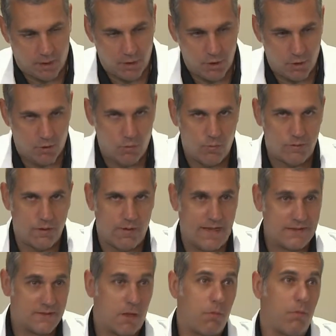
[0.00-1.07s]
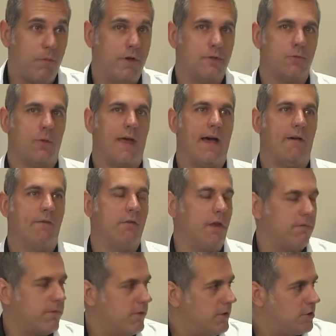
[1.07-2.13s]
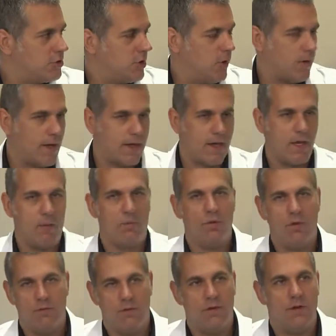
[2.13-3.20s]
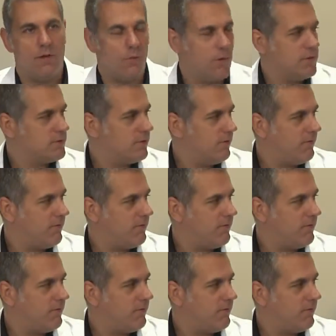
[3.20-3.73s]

you know, with the last couple of minutes we have left in this show, and I can't believe it, it went so